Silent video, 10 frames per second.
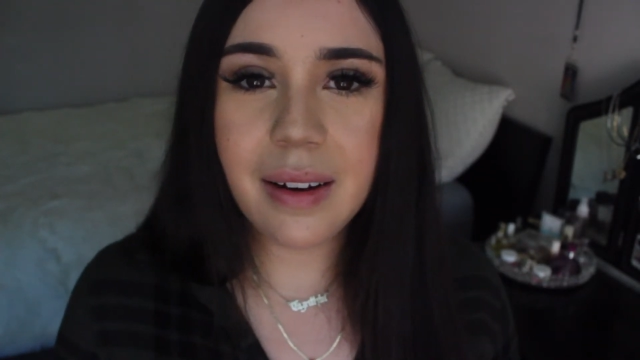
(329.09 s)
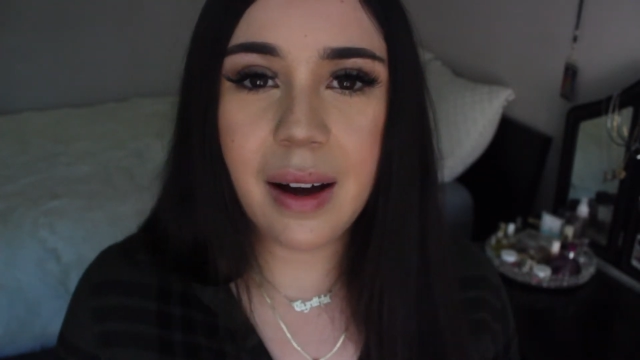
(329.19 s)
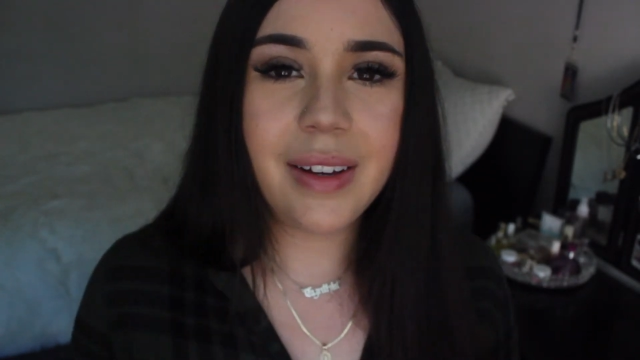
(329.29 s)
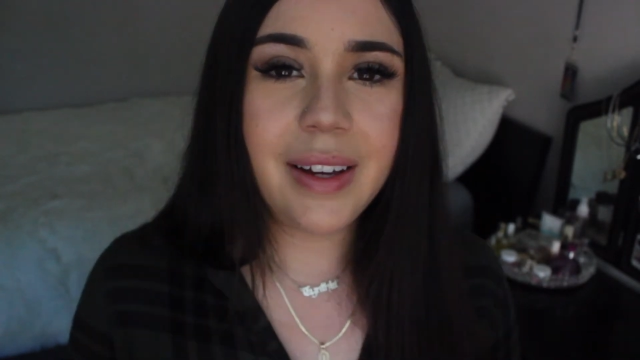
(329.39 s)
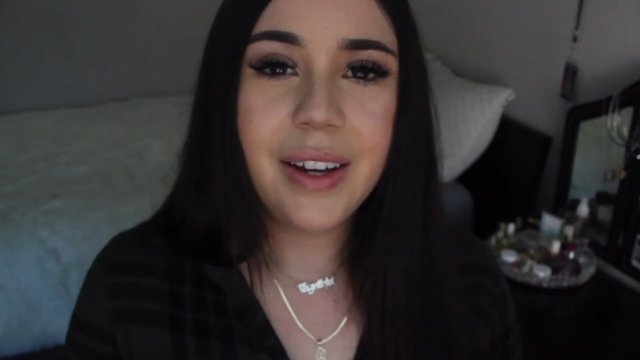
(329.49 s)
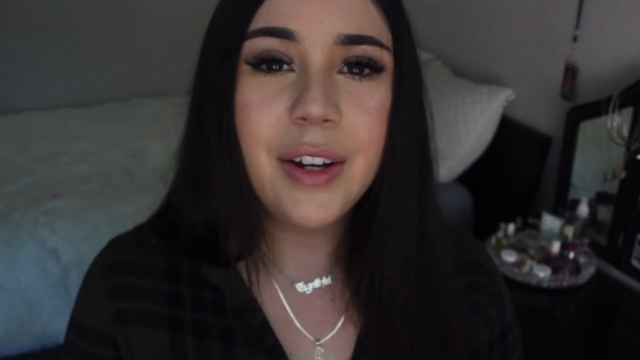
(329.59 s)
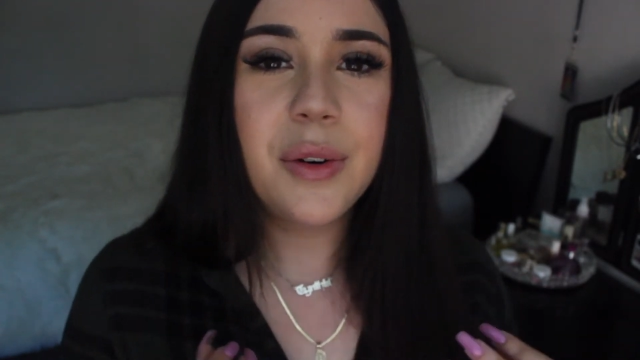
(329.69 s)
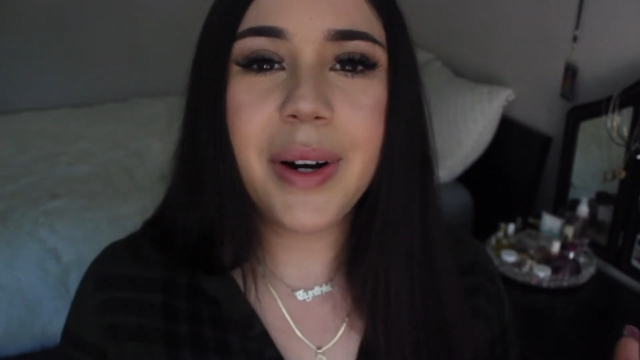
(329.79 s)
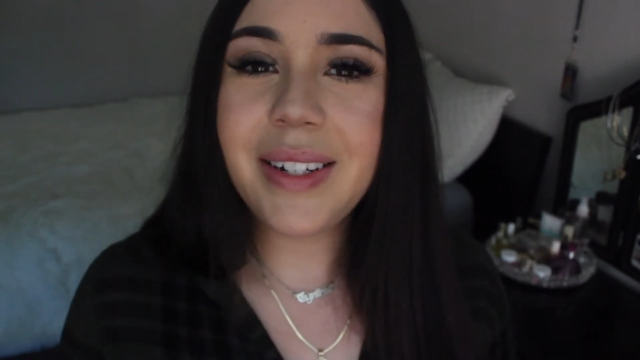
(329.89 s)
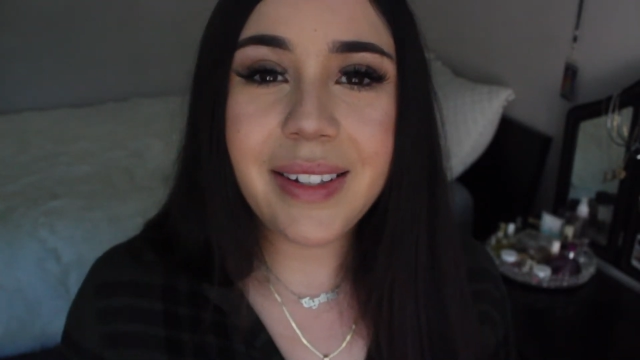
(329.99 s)
I'm
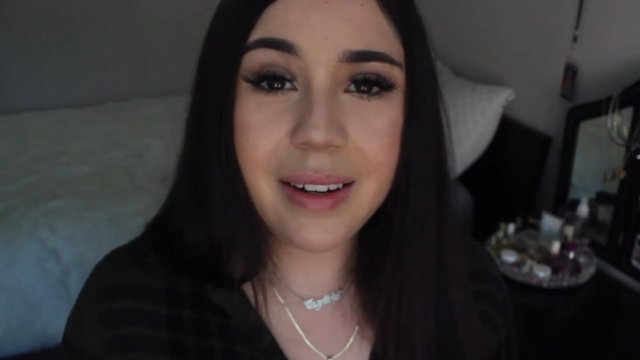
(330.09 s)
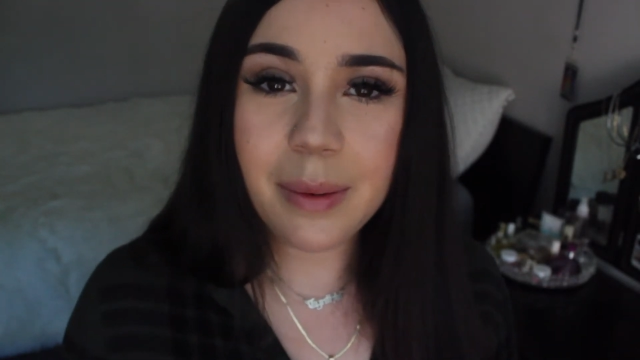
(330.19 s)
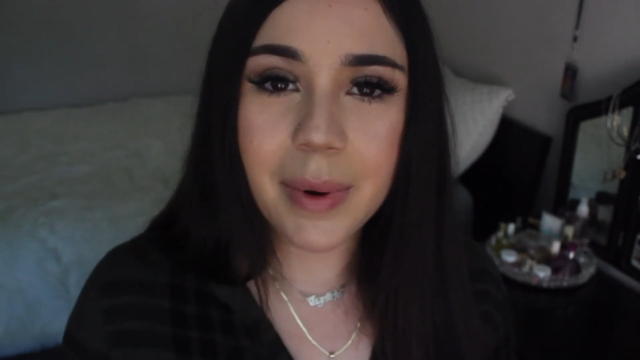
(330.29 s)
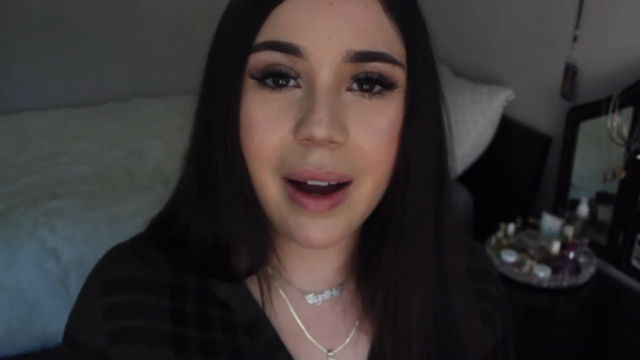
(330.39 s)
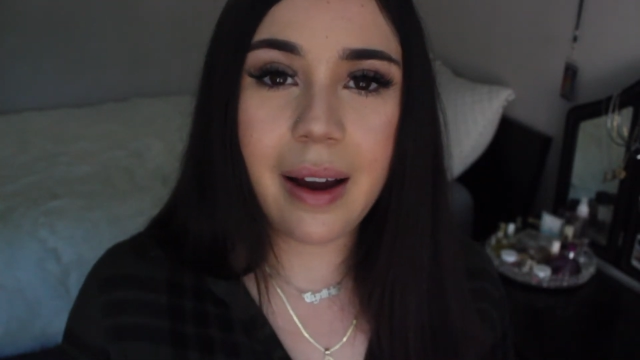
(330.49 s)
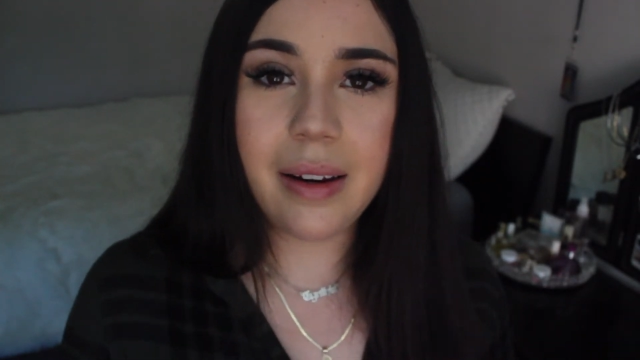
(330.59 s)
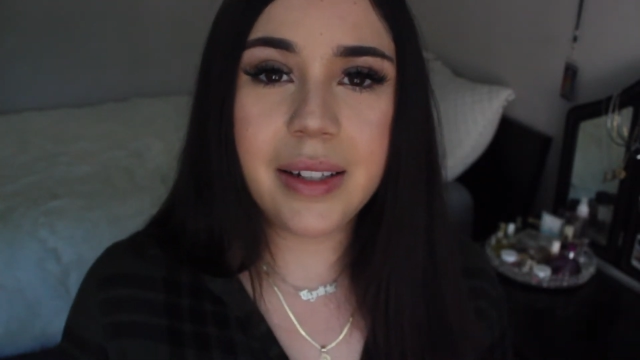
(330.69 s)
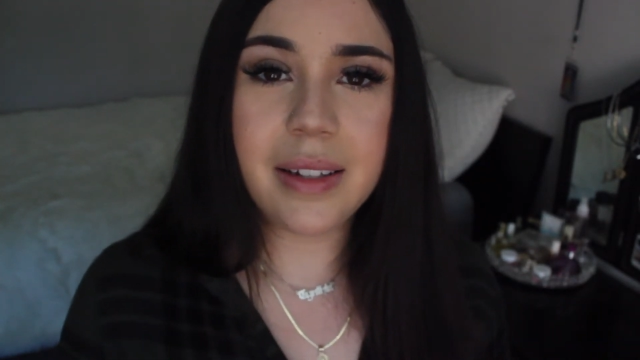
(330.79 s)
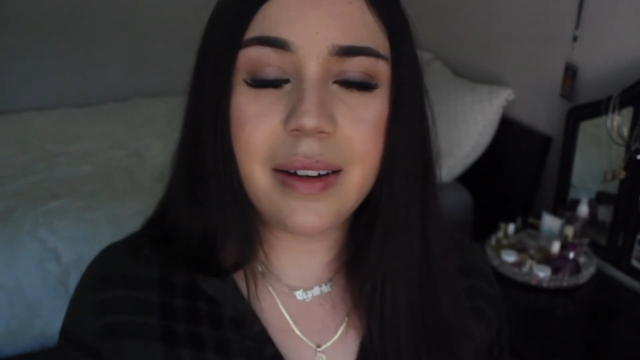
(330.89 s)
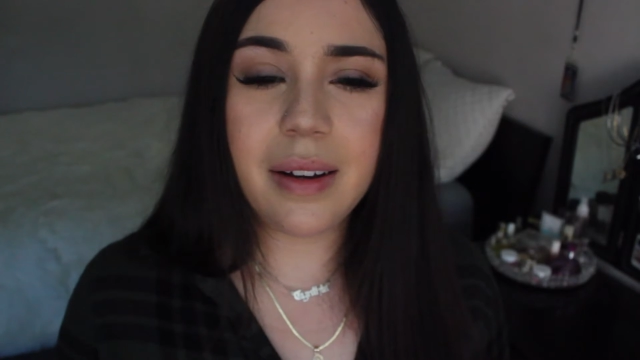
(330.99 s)
great state of mind.